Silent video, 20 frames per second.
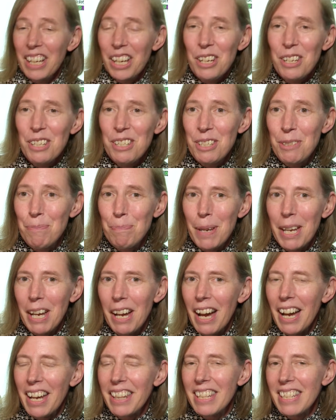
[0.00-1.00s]
goes
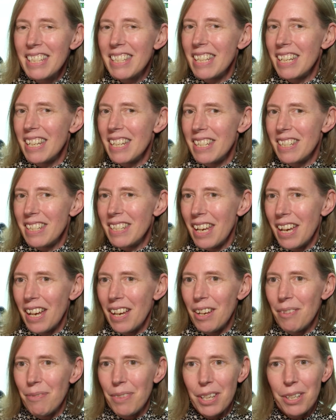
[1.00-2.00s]
behind the scenes
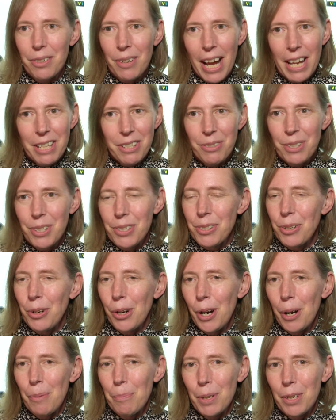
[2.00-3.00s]
of the grassroots
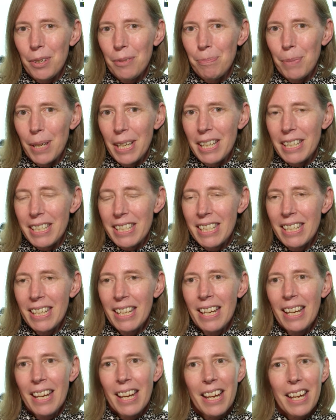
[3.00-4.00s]
horror movement.
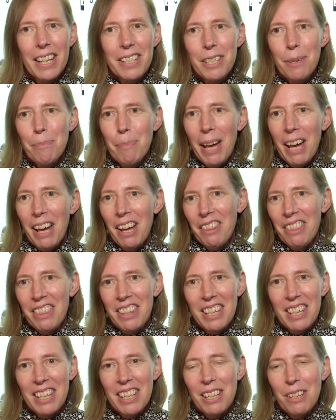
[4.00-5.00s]
It's about
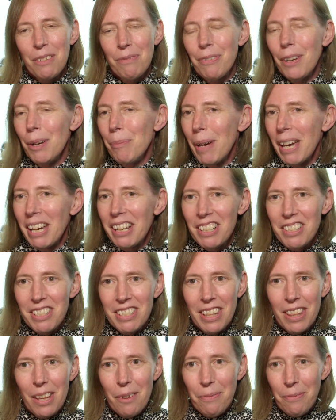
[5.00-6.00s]
the filmmakers
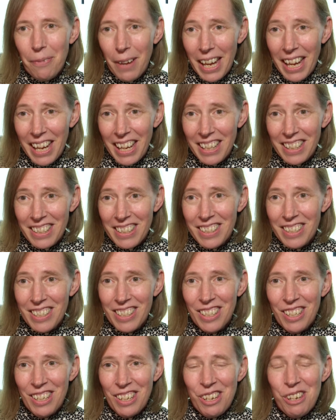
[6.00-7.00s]
and the fans
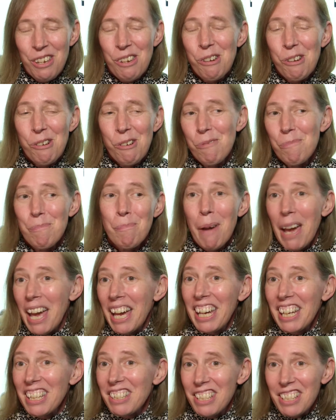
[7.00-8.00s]
who
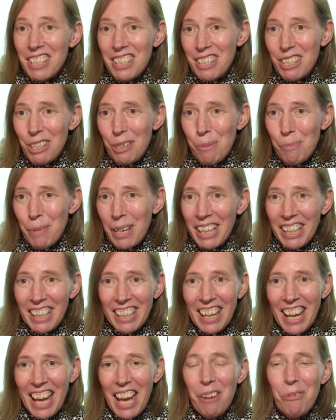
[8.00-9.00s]
make and consume it.
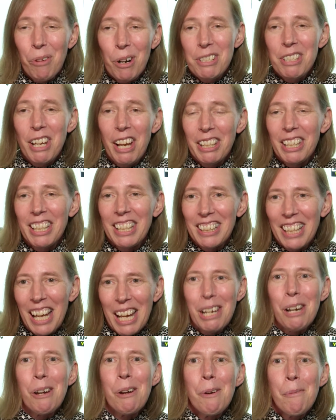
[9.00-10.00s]
And we're talking
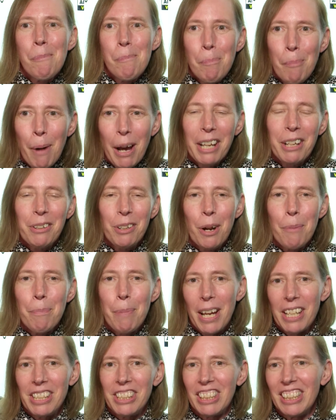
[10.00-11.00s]
like micro
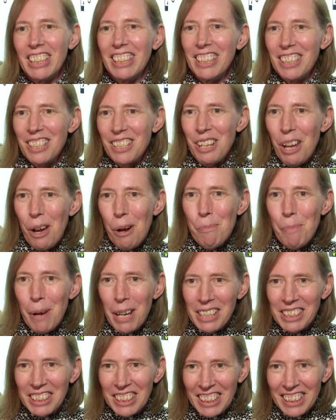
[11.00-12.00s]
budget, no
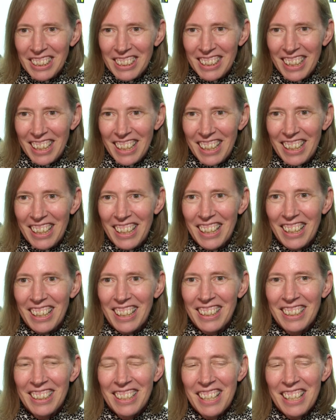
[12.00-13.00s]
budget. Uh...